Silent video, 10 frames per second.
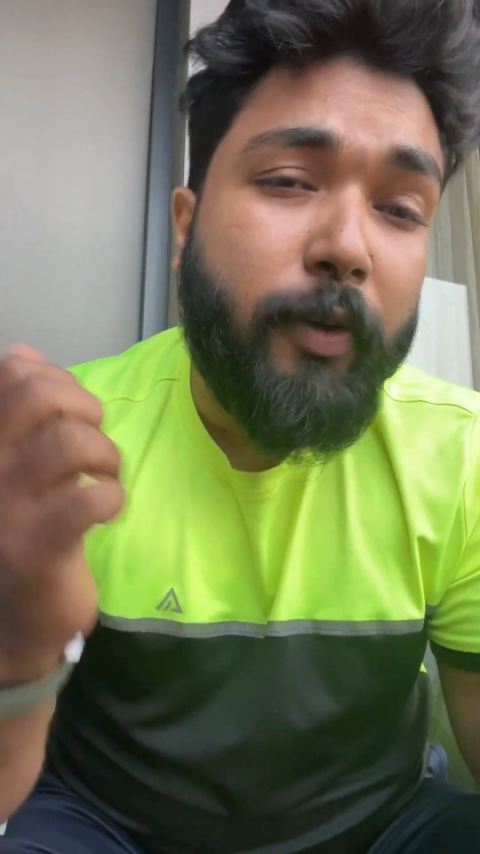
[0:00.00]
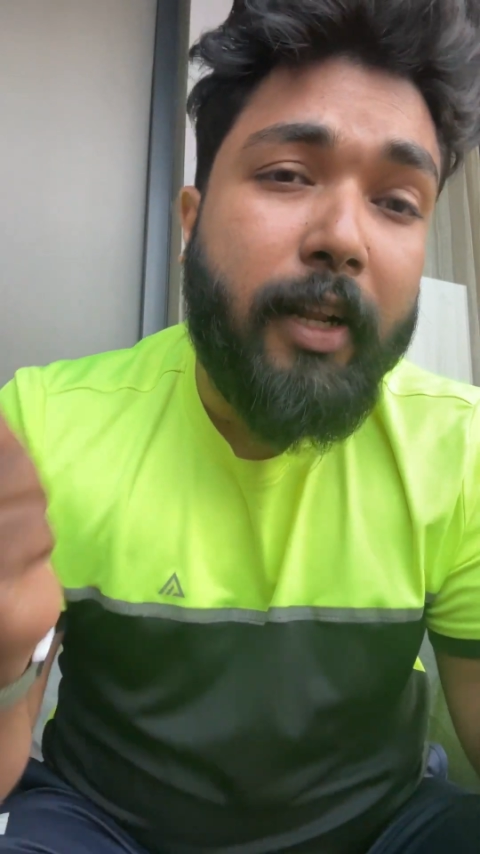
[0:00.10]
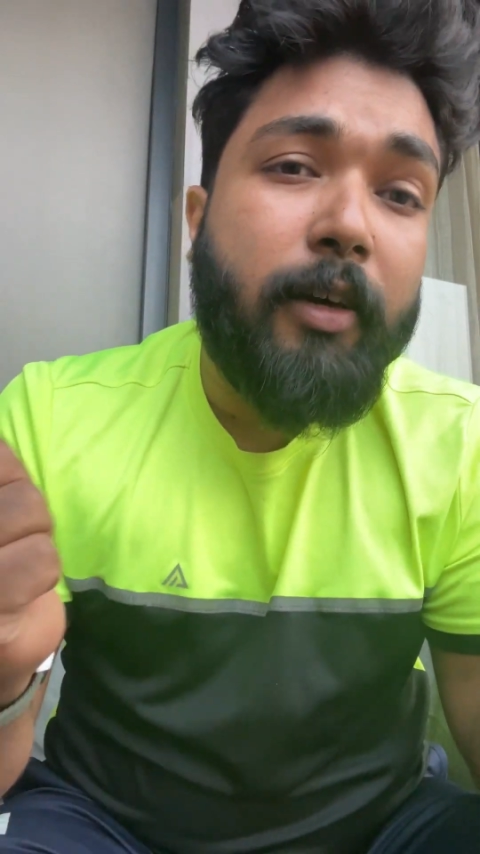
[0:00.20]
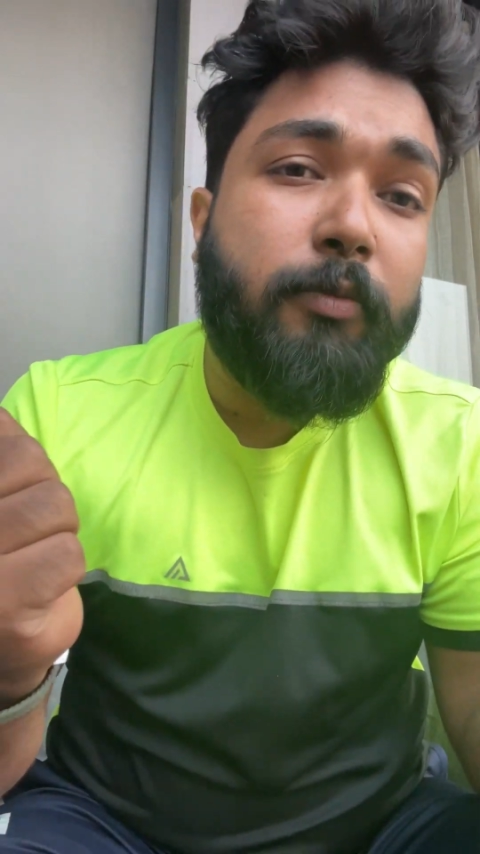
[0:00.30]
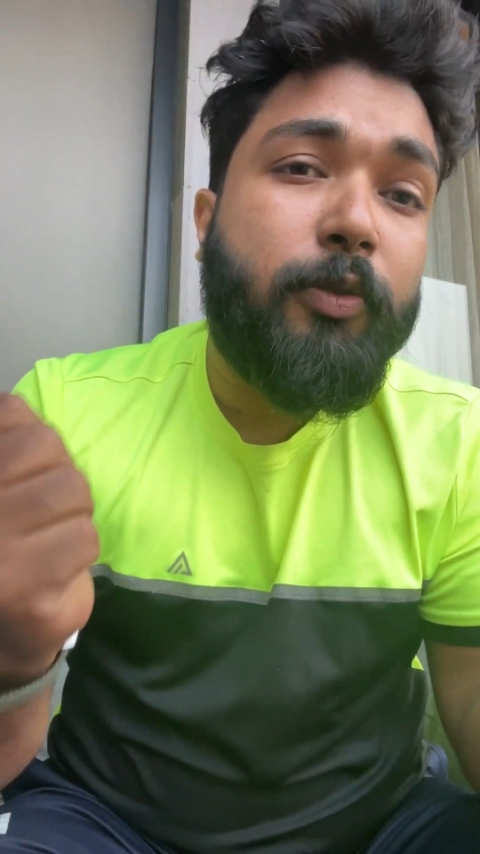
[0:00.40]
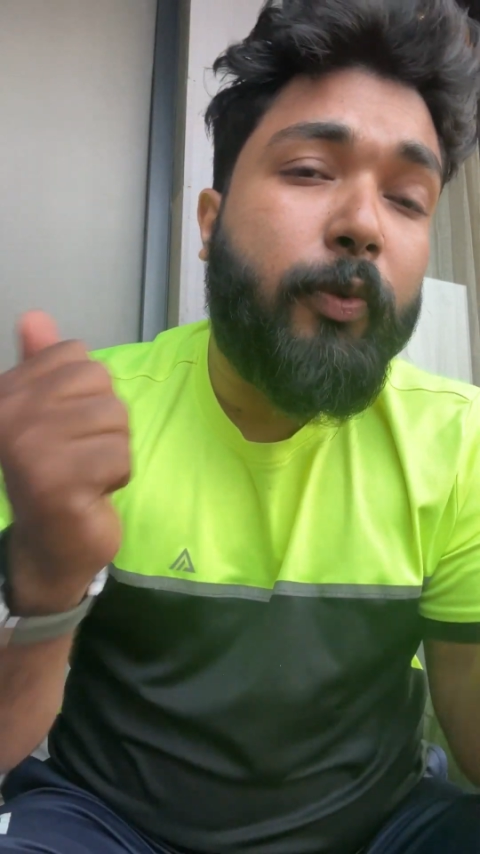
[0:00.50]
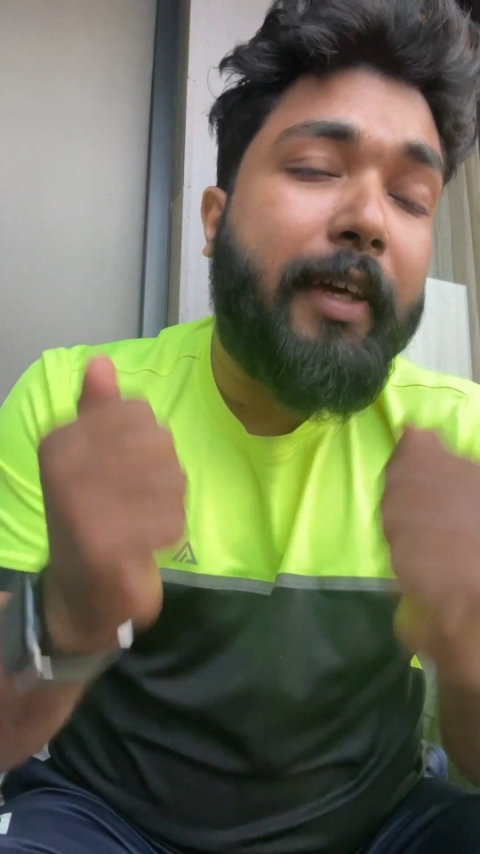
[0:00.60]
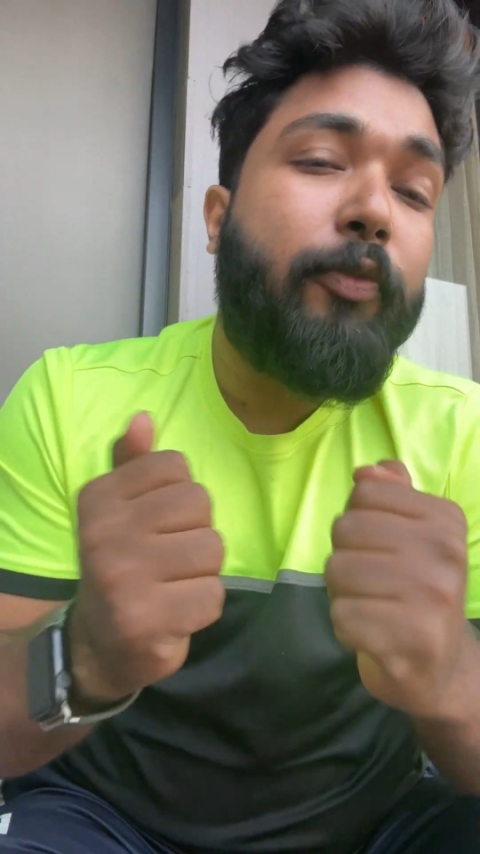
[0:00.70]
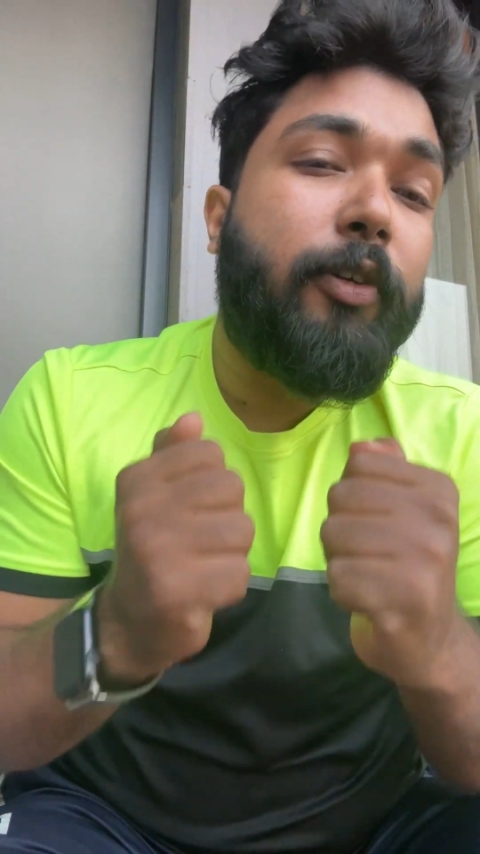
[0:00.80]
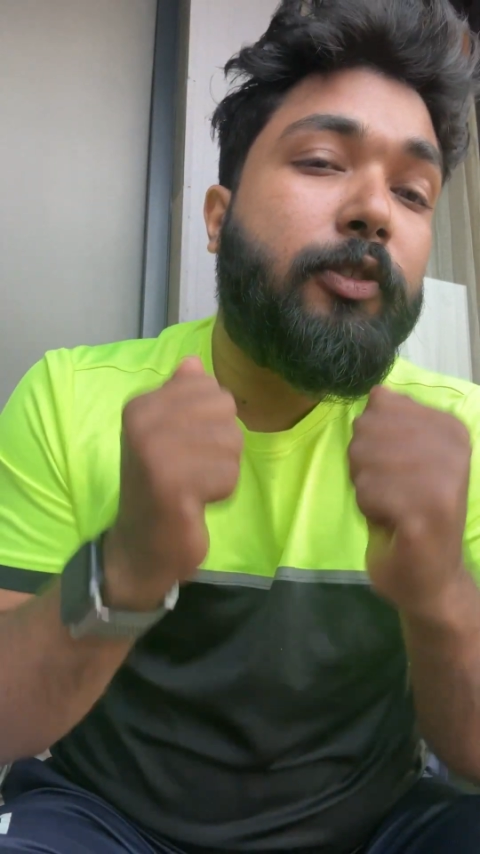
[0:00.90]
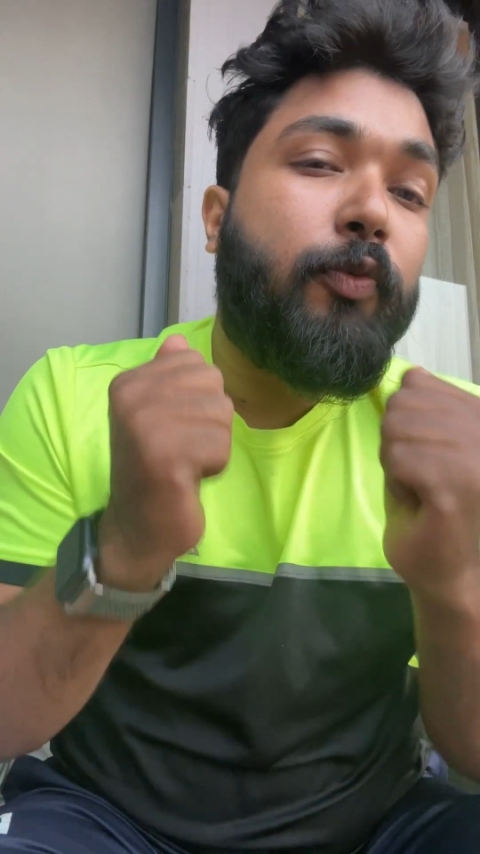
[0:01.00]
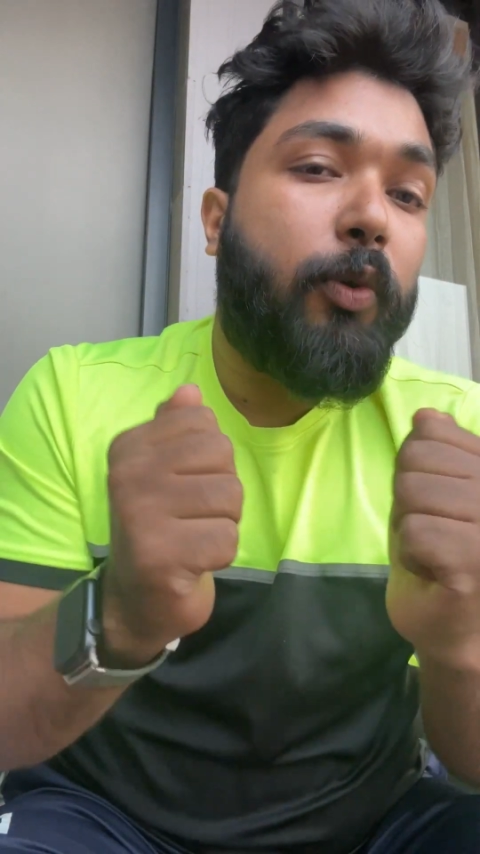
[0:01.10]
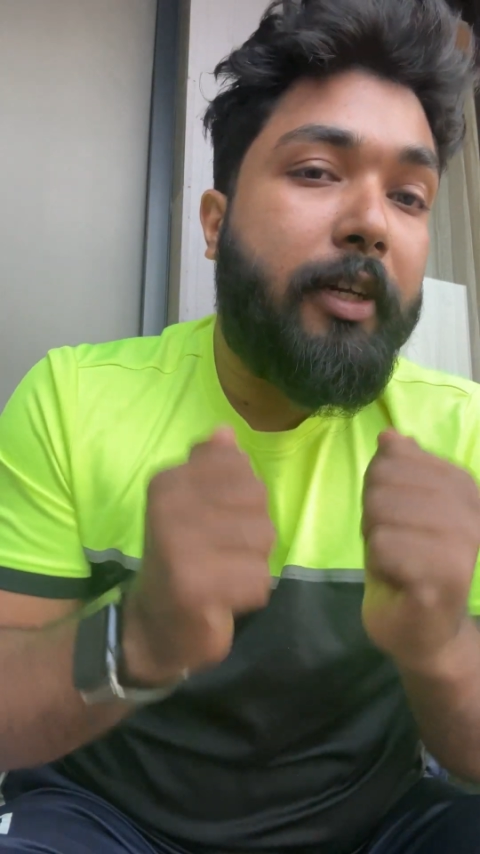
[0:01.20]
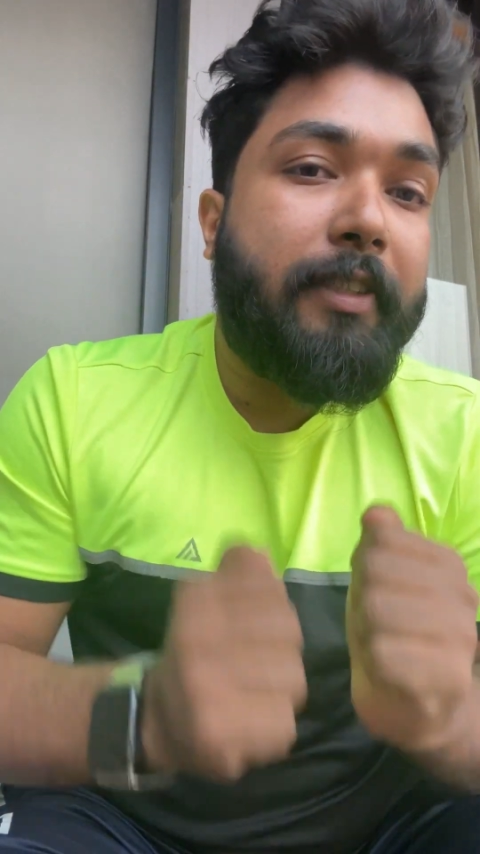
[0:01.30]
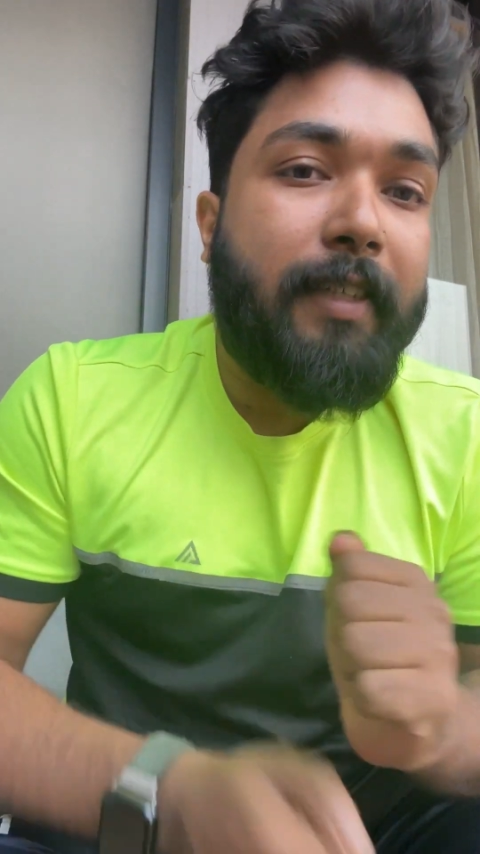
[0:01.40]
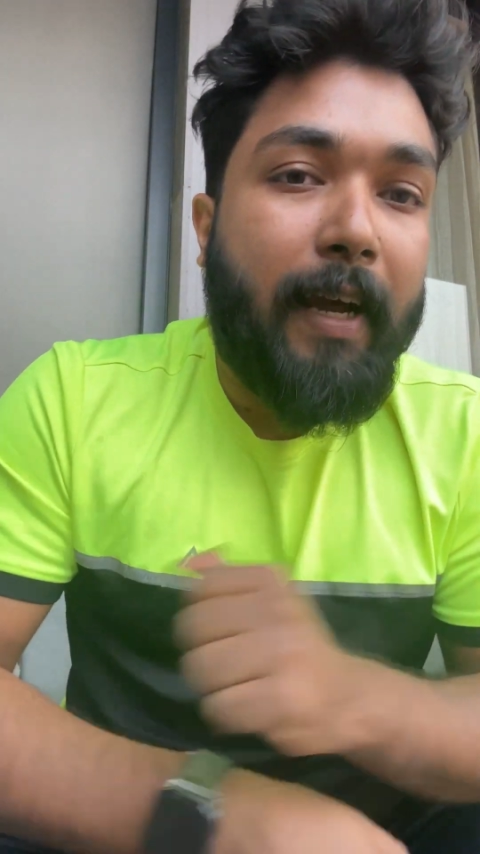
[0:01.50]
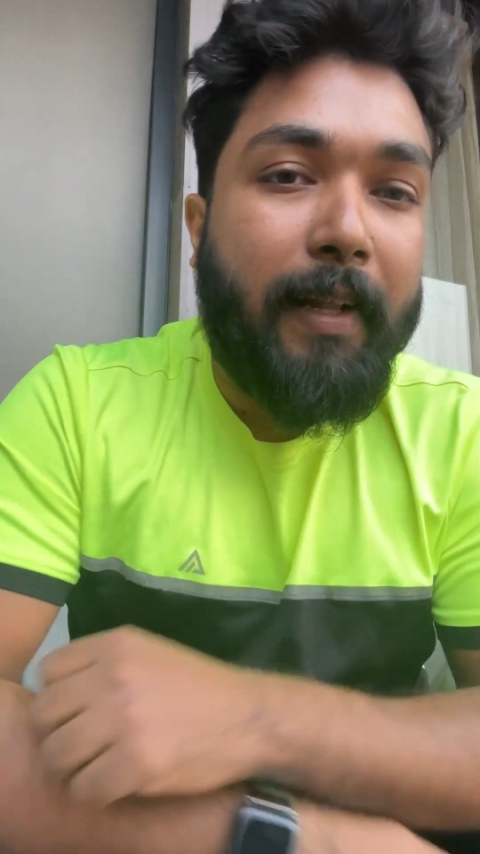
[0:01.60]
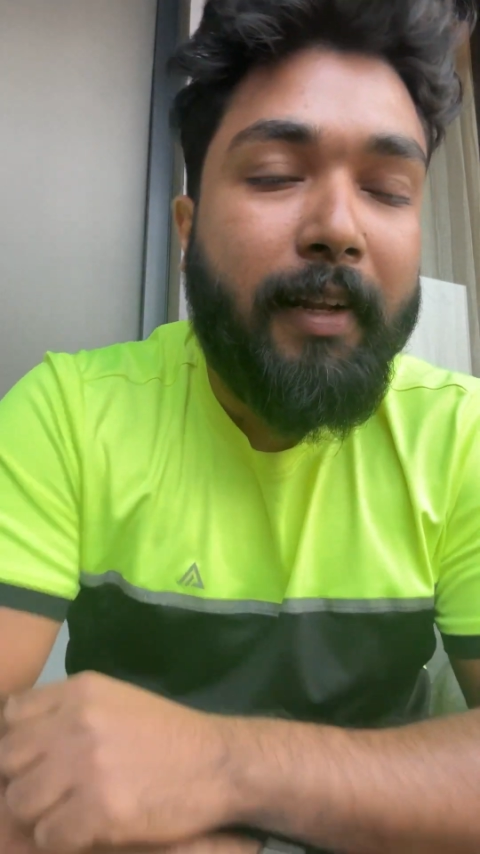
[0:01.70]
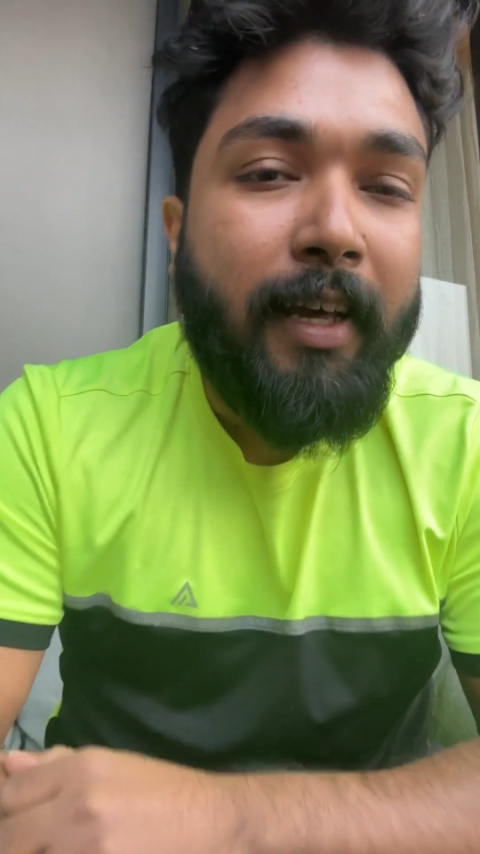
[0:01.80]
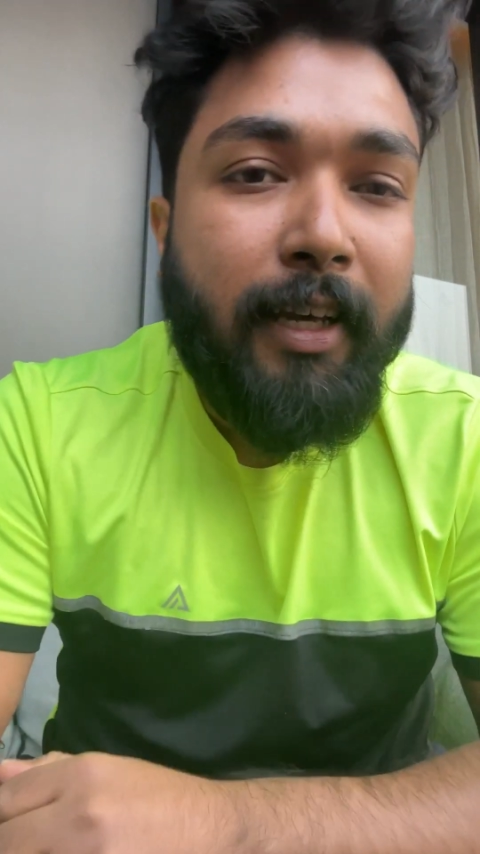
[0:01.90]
Welcome to Wikiverse Forex channel.